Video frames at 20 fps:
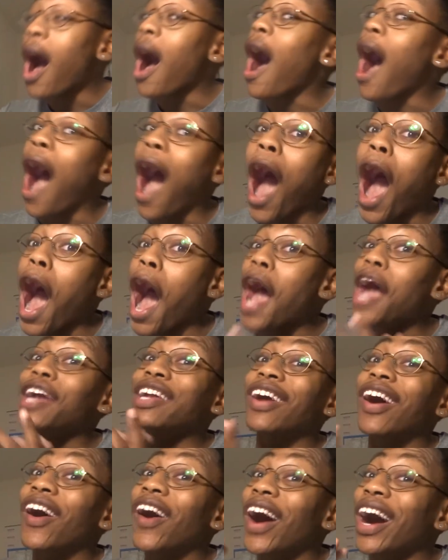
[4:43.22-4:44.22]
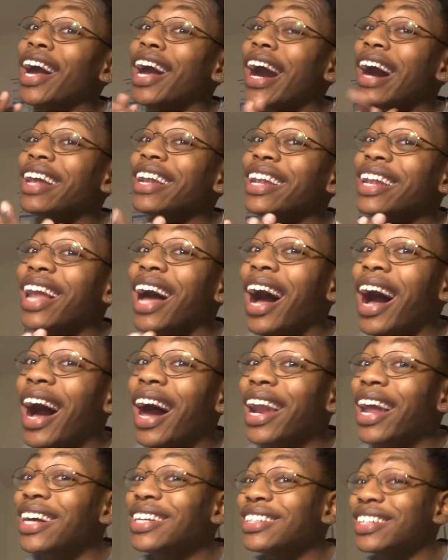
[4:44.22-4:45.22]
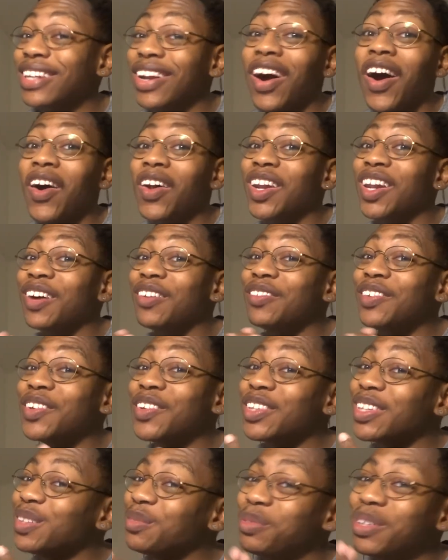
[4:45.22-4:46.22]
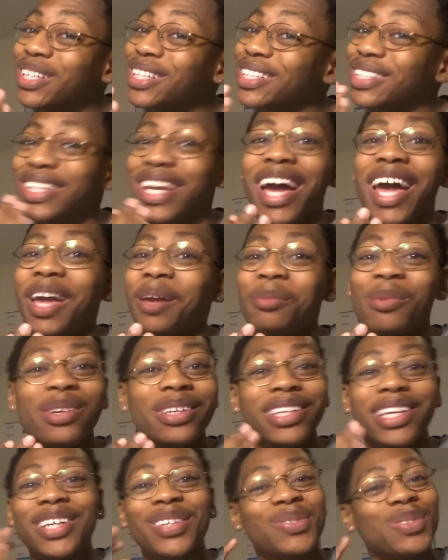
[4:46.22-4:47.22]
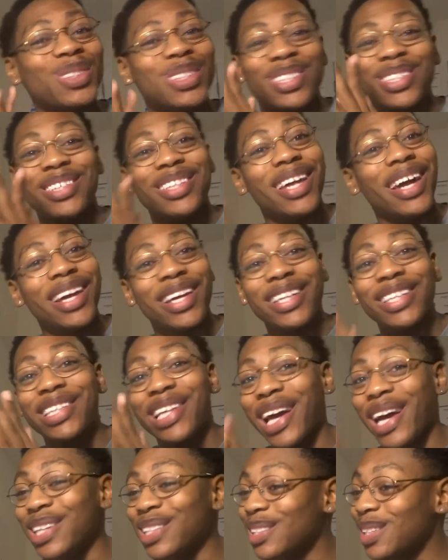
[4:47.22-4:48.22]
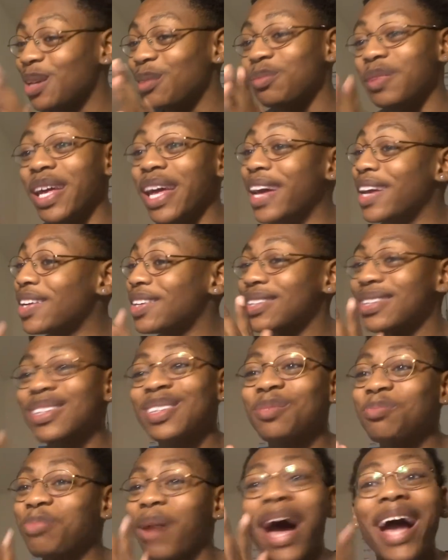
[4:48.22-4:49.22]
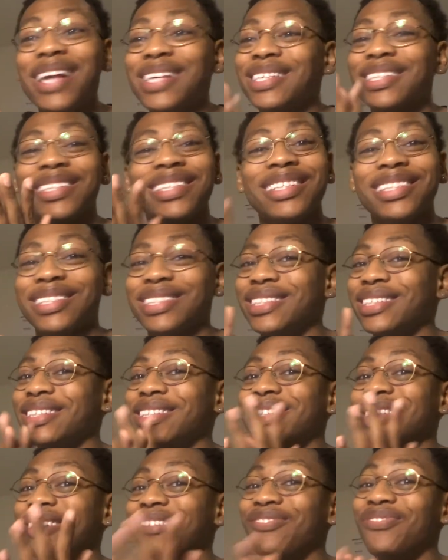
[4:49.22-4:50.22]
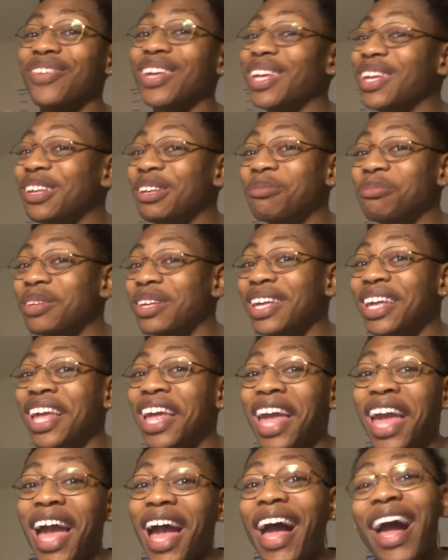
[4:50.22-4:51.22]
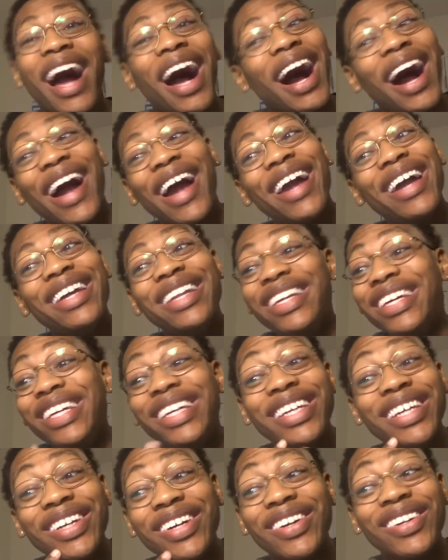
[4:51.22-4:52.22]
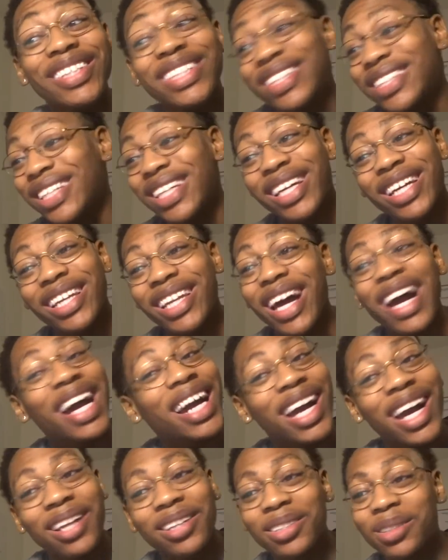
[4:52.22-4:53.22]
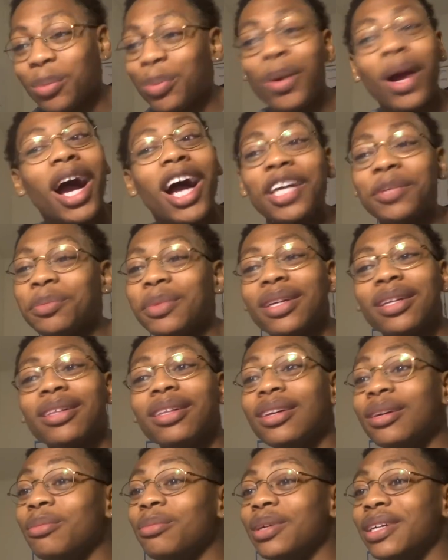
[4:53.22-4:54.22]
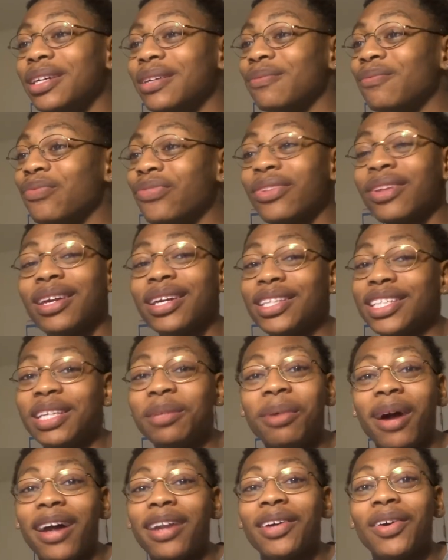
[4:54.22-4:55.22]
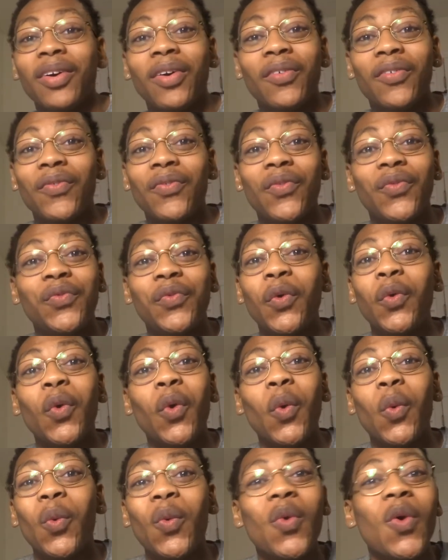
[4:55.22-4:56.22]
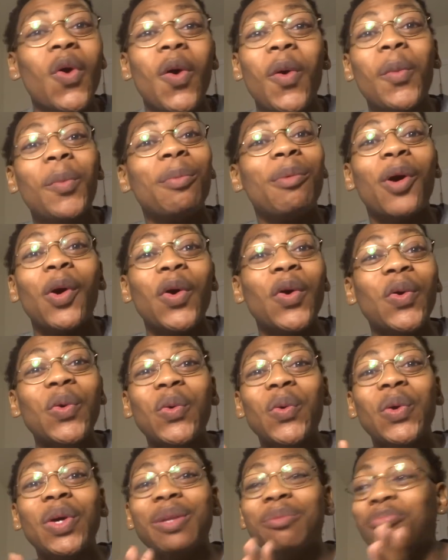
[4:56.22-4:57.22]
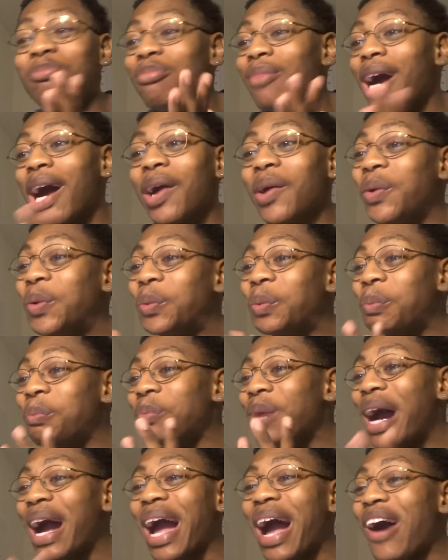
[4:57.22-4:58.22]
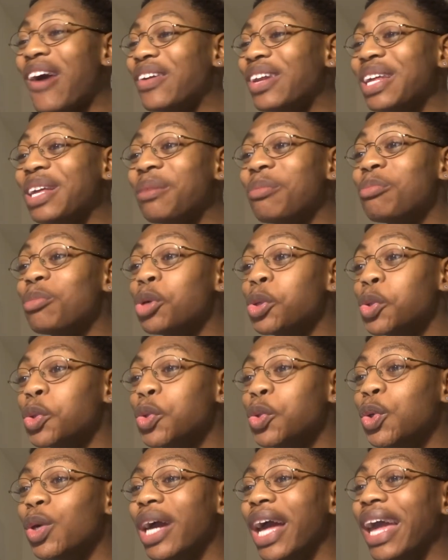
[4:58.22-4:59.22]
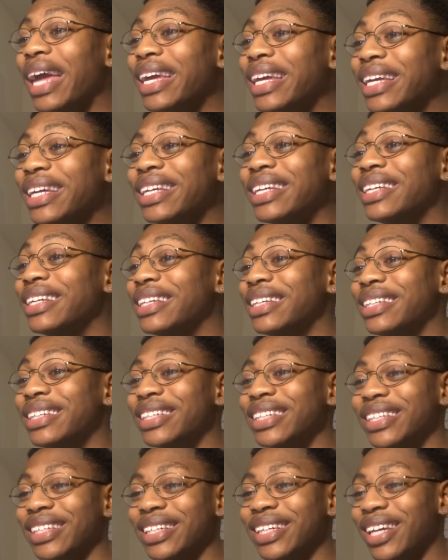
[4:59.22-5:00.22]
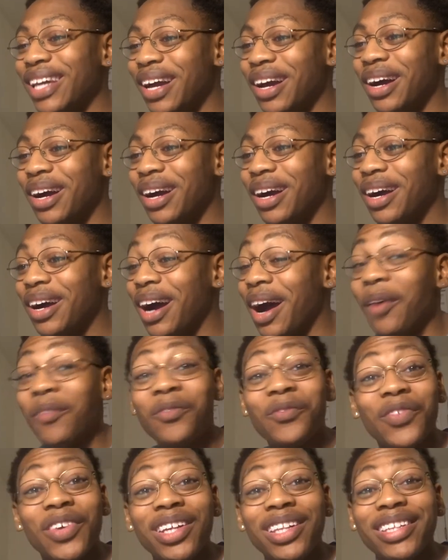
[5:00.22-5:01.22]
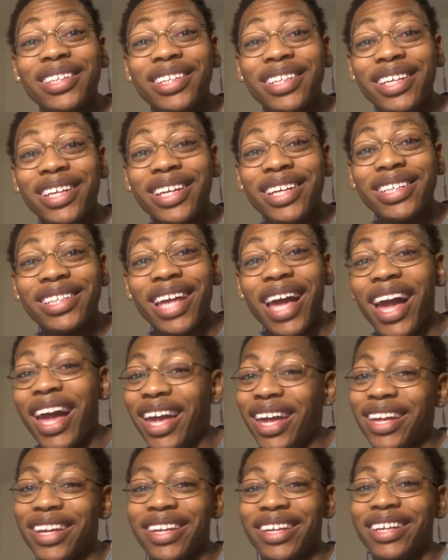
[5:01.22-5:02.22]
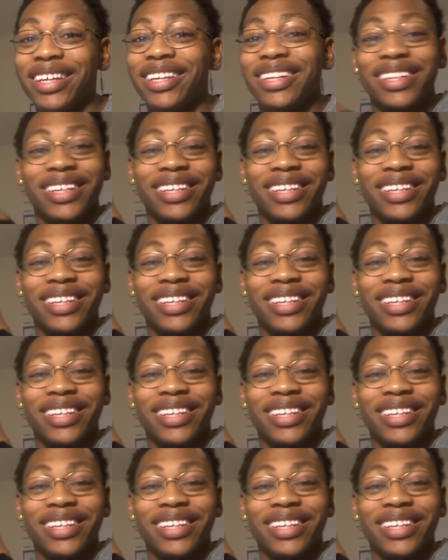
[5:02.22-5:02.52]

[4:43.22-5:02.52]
Alright, y'all. I kind of lied. I said all of them usually be the same, but this one seemed like it's got some extra spiciness in it. You feed me? I ain't even gonna stun. That kind of surprised me a little bit. She about to go full war mode with Michael Mild. He move. Hey, I'm feeling this. Hey.